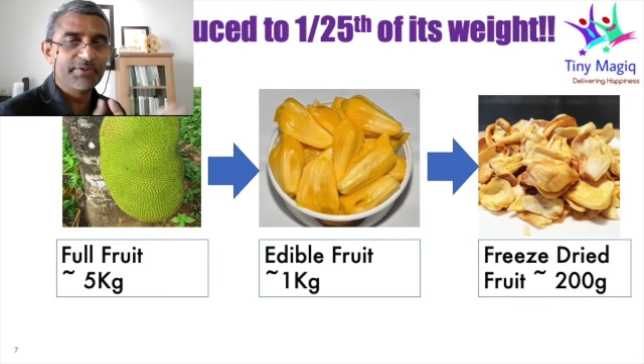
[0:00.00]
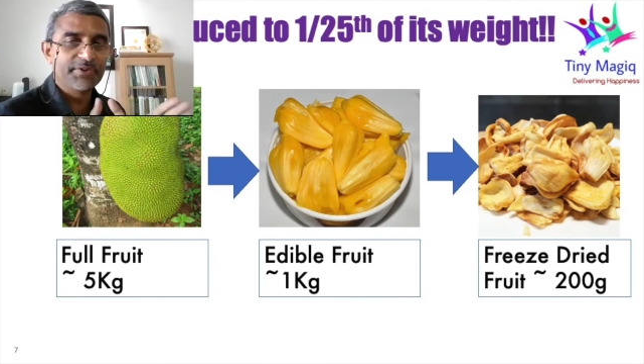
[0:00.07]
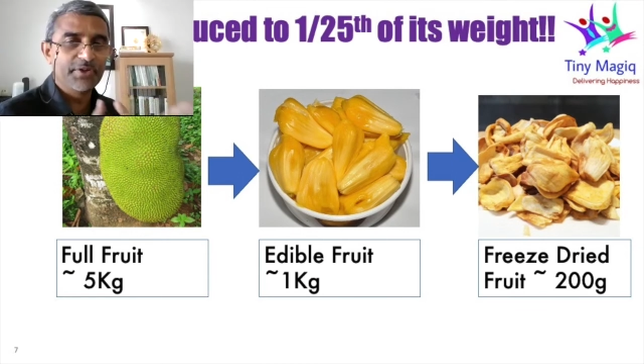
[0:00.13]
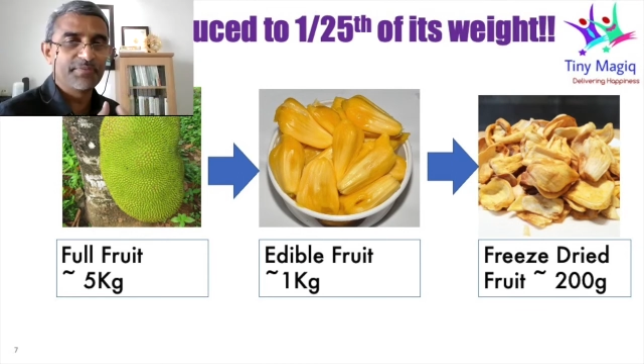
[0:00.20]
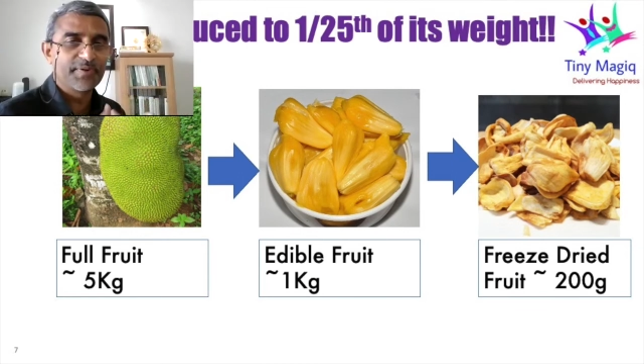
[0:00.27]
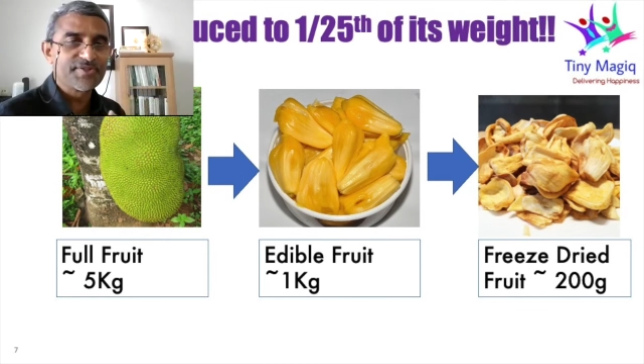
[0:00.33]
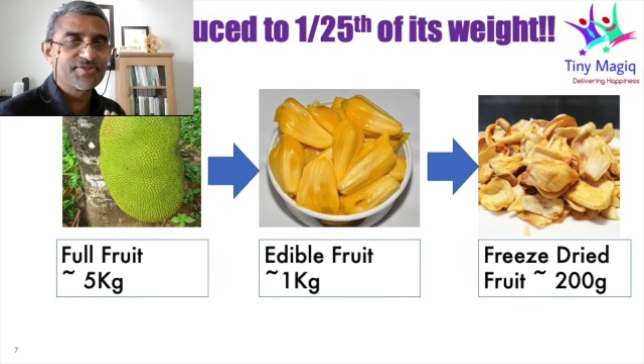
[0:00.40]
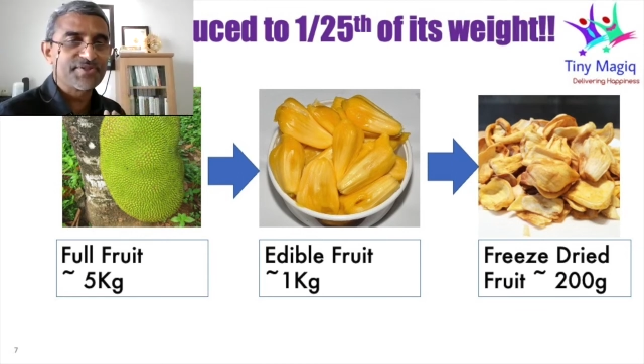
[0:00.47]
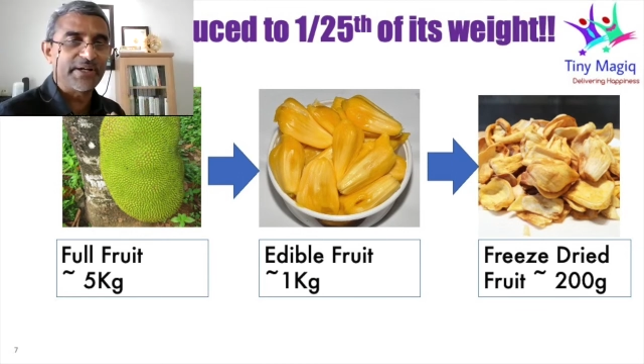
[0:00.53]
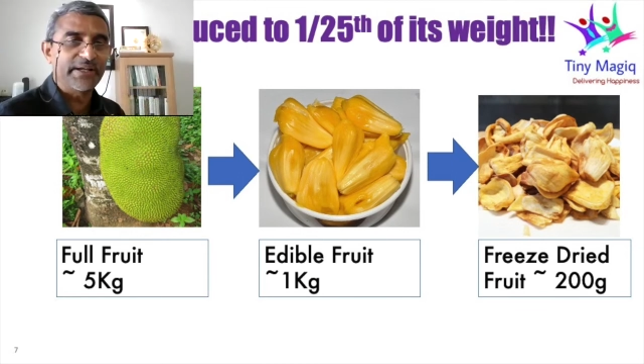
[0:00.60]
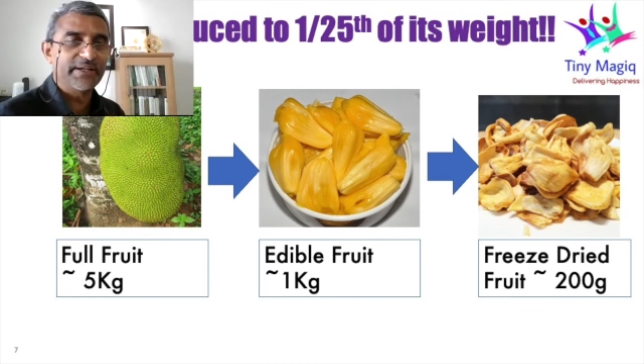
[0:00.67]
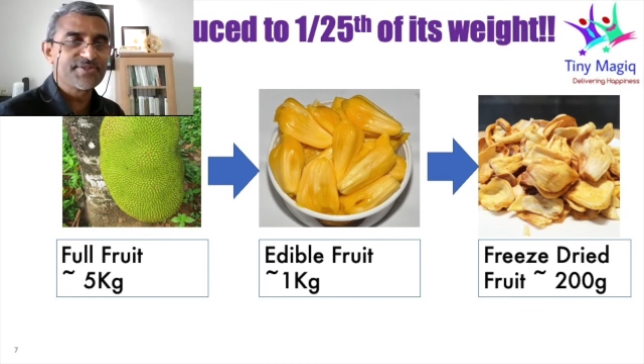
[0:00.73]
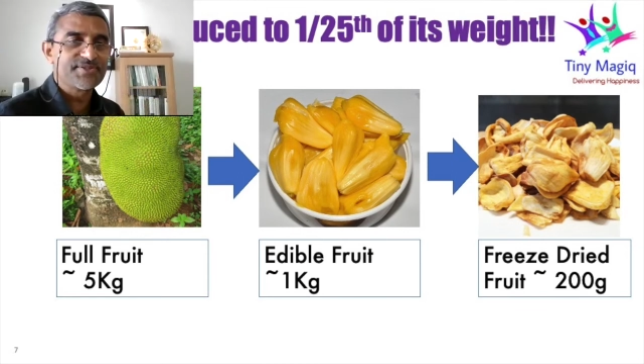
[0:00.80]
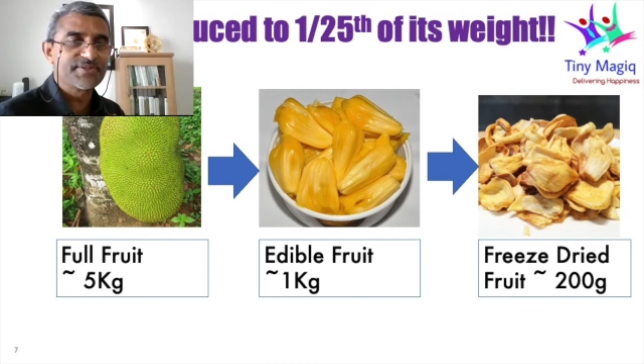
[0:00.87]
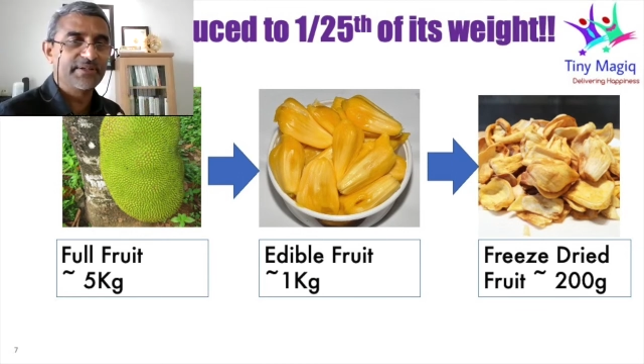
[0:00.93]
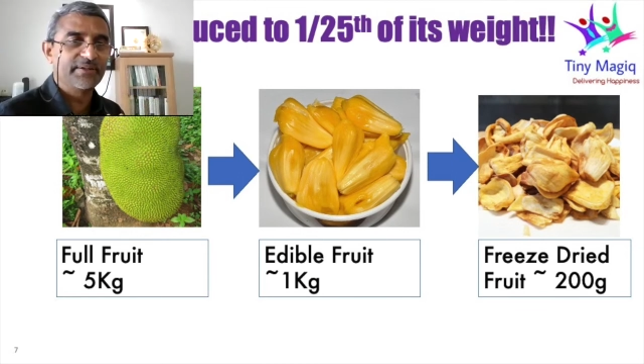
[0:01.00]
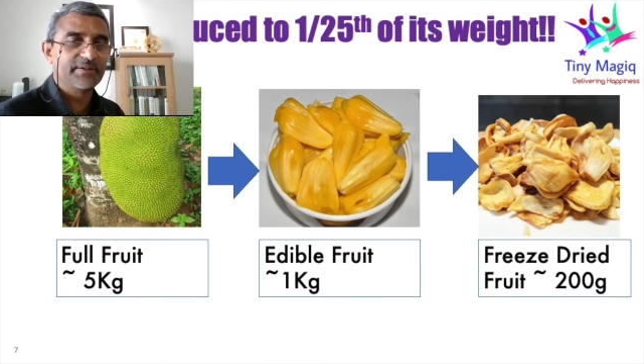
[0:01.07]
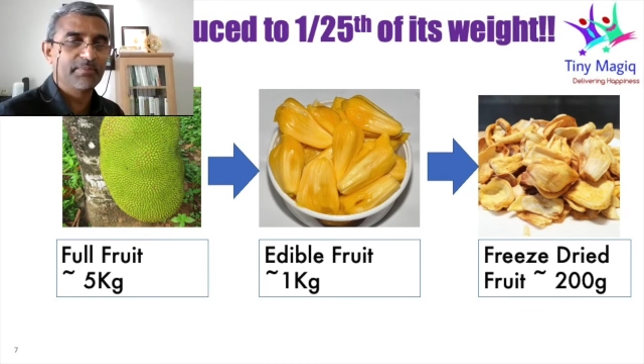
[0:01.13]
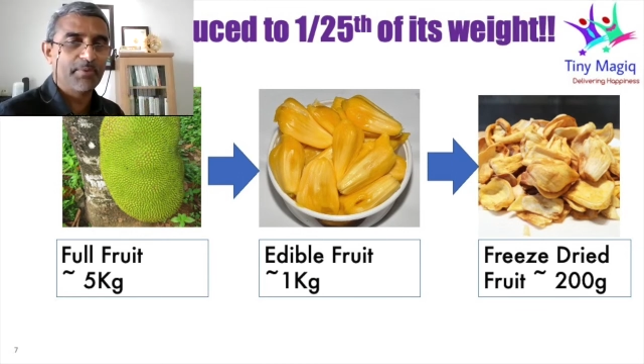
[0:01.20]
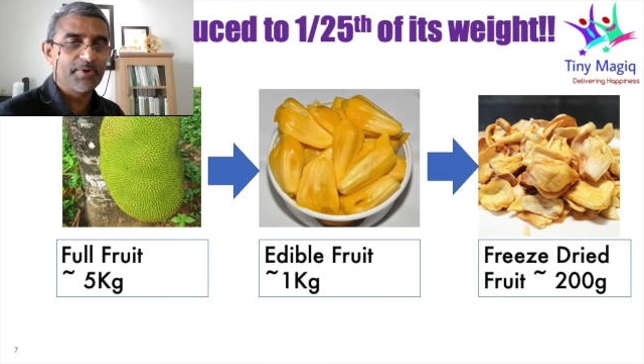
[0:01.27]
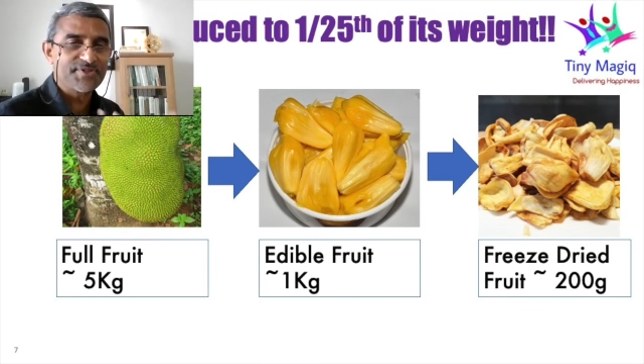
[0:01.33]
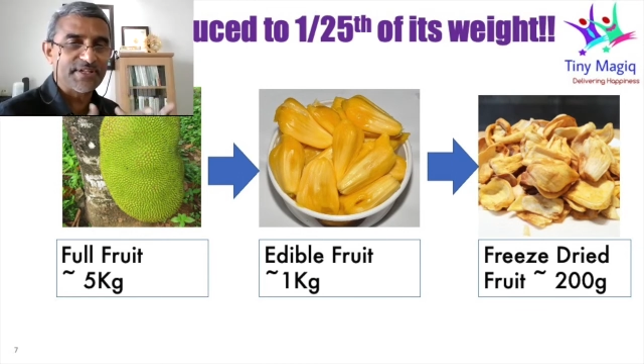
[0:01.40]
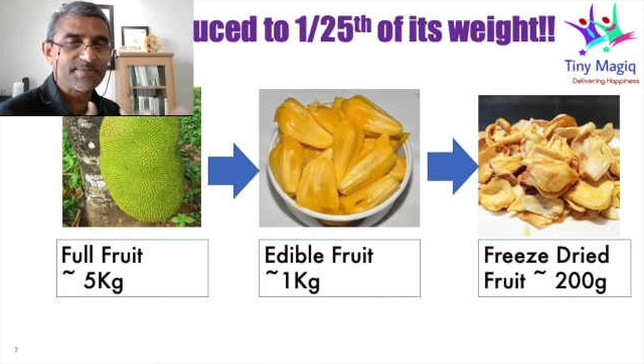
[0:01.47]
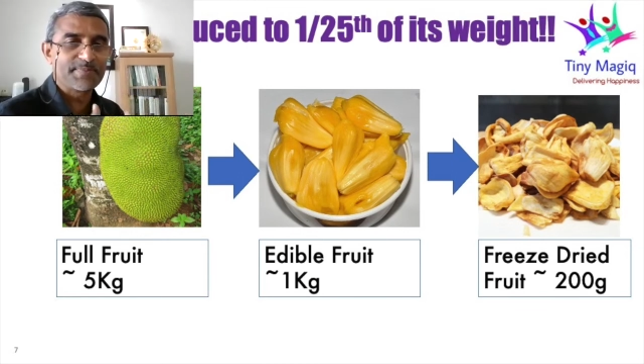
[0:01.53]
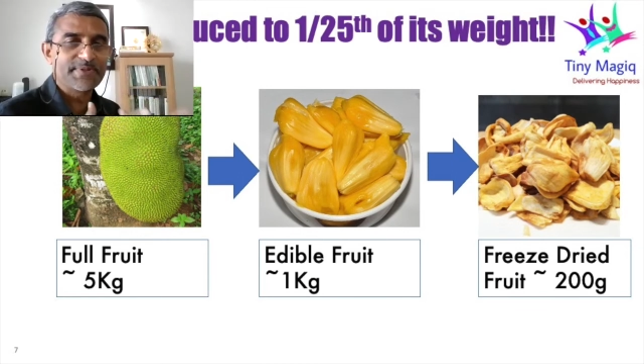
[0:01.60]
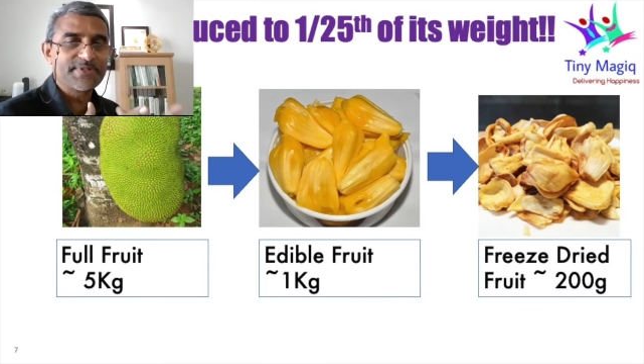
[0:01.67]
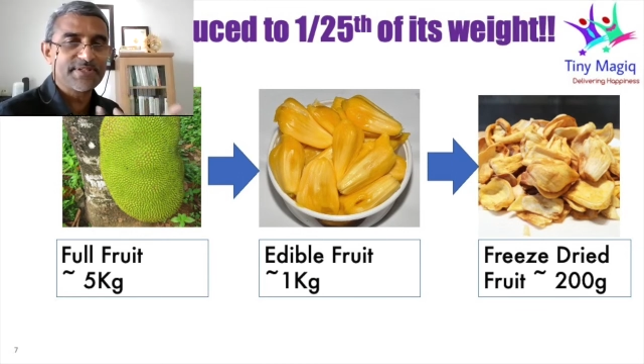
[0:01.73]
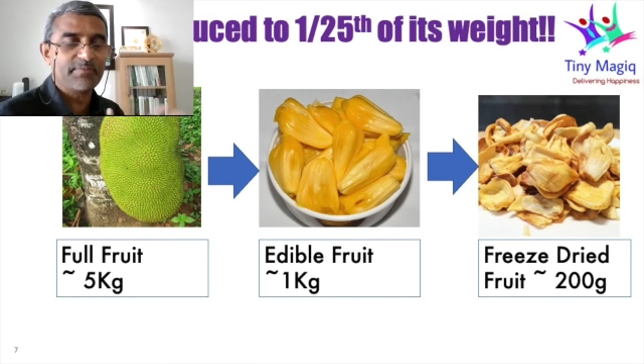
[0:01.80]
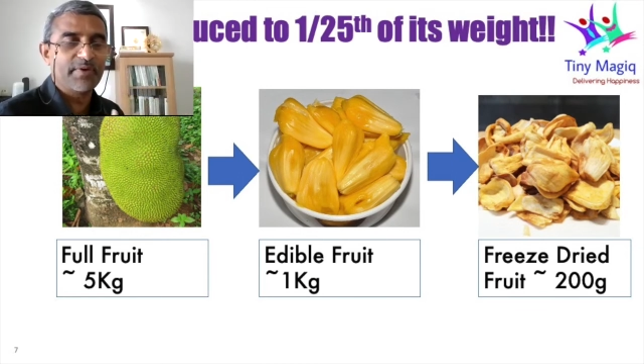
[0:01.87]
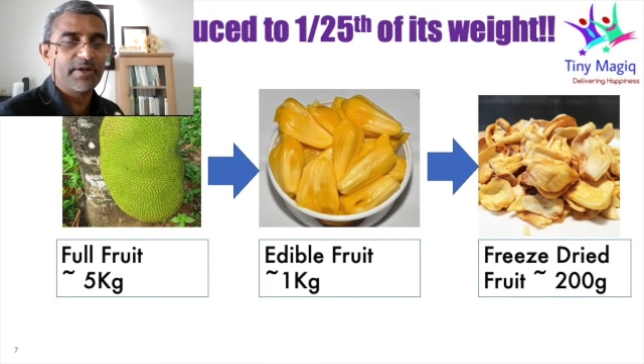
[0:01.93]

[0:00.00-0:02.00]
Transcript: though freeze drying is the, the most expensive